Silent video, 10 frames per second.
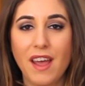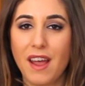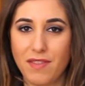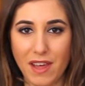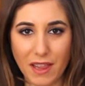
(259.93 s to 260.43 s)

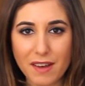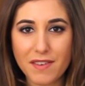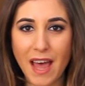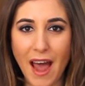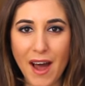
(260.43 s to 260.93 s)
If they live in
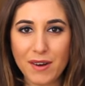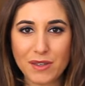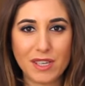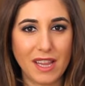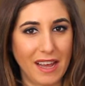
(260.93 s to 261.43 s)
the
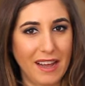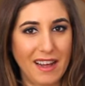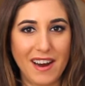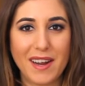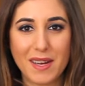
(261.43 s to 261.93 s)
house, they
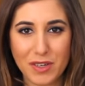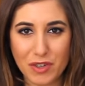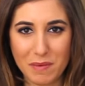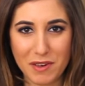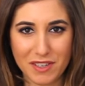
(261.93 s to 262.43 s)
gotta
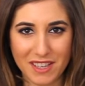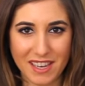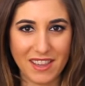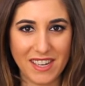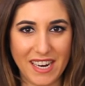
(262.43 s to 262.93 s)
contribute to the
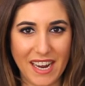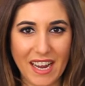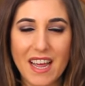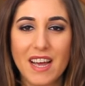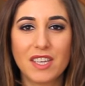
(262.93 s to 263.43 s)
cleaning.
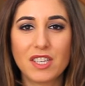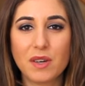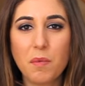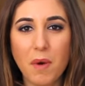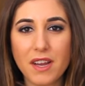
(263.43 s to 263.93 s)
So
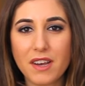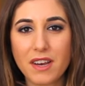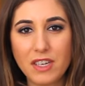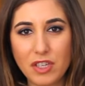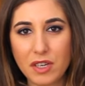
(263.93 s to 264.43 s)
what you
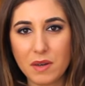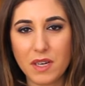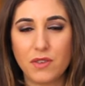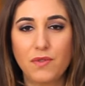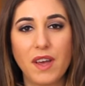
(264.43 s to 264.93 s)
can do
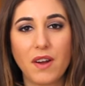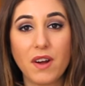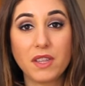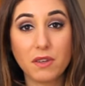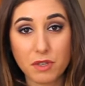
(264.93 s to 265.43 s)
is figure
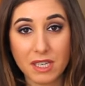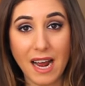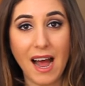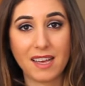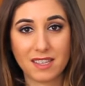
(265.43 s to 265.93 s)
out those
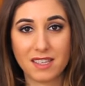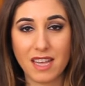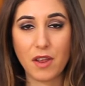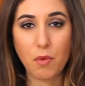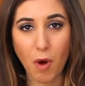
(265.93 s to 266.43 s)
tasks
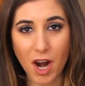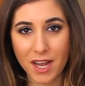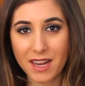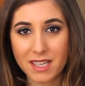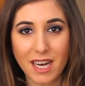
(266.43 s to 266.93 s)
that you wanna
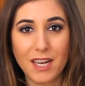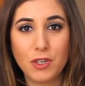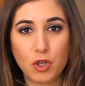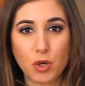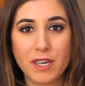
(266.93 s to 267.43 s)
get done
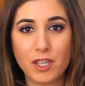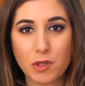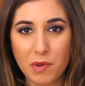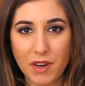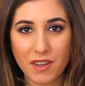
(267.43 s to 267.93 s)
during
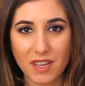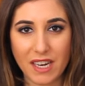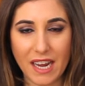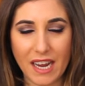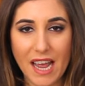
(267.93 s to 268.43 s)
spring
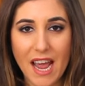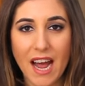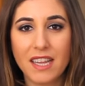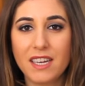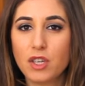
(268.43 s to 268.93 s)
cleaning,
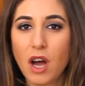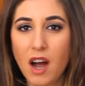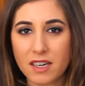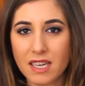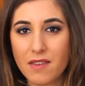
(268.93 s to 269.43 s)
and then
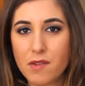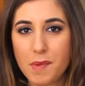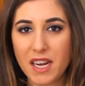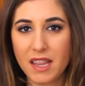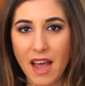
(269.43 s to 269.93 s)
talk to
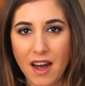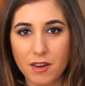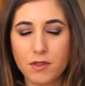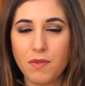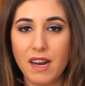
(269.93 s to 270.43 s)
everybody in the
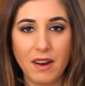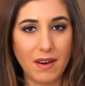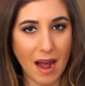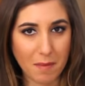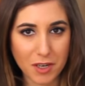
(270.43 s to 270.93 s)
house, find out
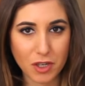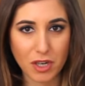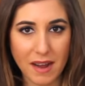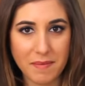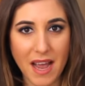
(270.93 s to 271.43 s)
how much
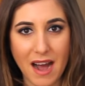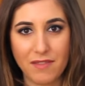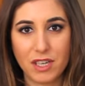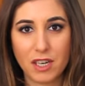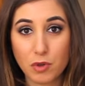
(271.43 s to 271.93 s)
time they
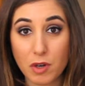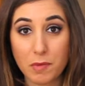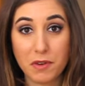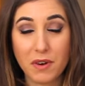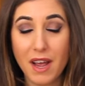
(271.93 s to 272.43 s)
have to
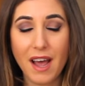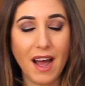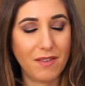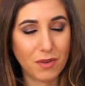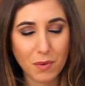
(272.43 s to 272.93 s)
contribute.
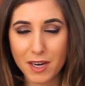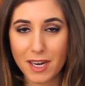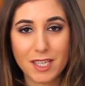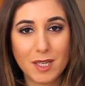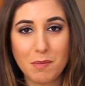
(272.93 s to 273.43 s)
Everyone
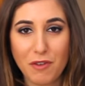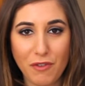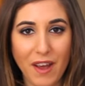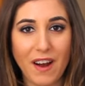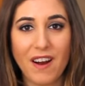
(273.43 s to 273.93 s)
needs to be
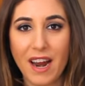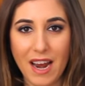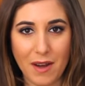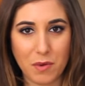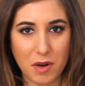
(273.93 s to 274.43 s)
fair and
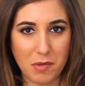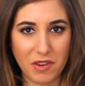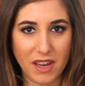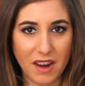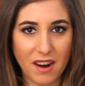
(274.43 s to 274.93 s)
equitable
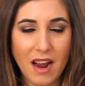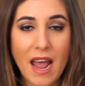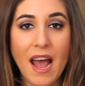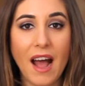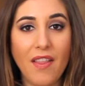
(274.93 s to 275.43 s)
here.
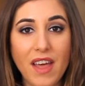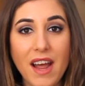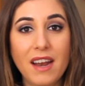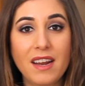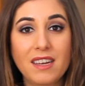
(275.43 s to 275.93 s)
And
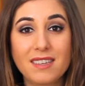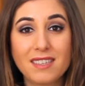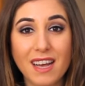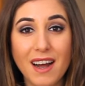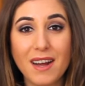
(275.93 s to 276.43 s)
then
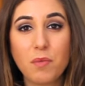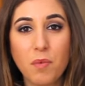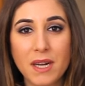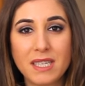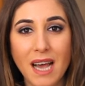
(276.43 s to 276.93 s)
decide
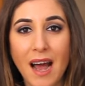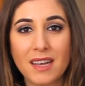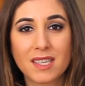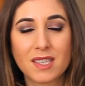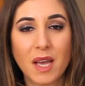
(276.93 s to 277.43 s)
what
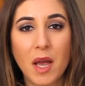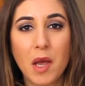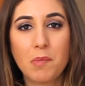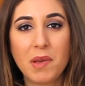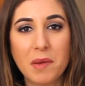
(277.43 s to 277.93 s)
tasks
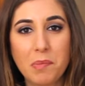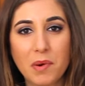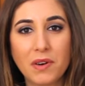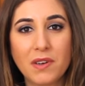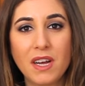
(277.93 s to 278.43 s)

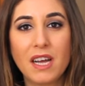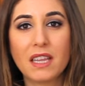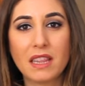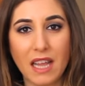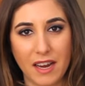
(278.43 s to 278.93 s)
people
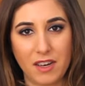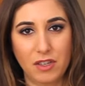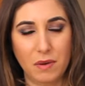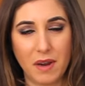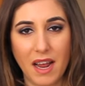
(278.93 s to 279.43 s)
like
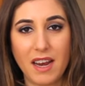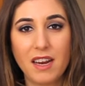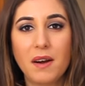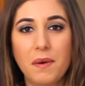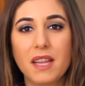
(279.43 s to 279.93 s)
doing. And you
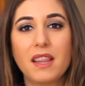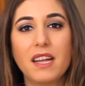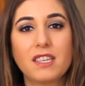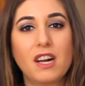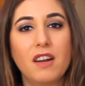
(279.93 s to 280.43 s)
know what,
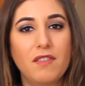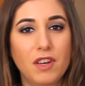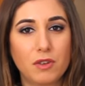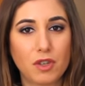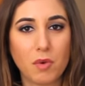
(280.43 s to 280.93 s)
let's not even
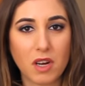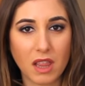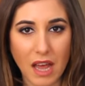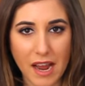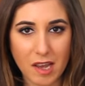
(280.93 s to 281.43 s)
use the word
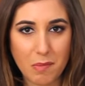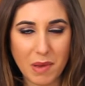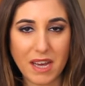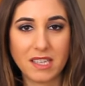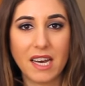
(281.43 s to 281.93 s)
like,
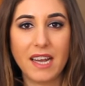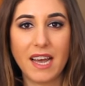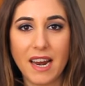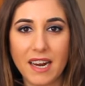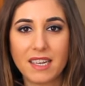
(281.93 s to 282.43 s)
because I
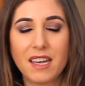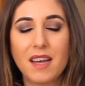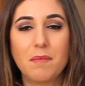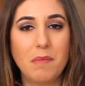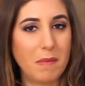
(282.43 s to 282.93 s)
get it.
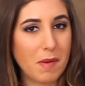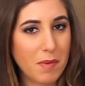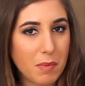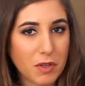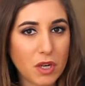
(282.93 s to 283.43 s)
Maybe
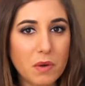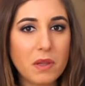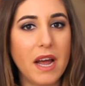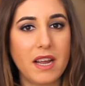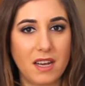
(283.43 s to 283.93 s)
people don't
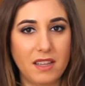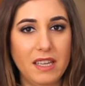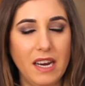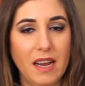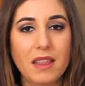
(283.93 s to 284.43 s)
like
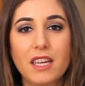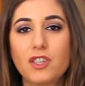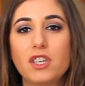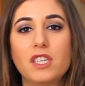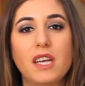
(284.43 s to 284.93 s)
cleaning.
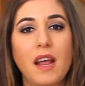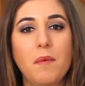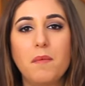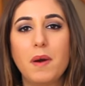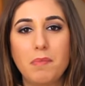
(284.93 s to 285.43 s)
Let's just say
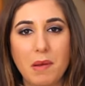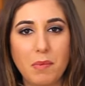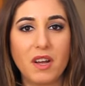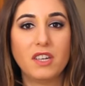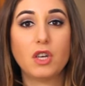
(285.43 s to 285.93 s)
what
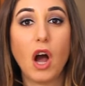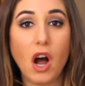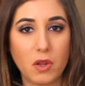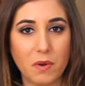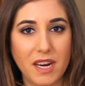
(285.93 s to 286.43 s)
people can
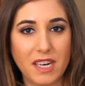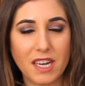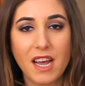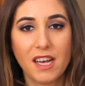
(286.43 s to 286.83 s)
tolerate.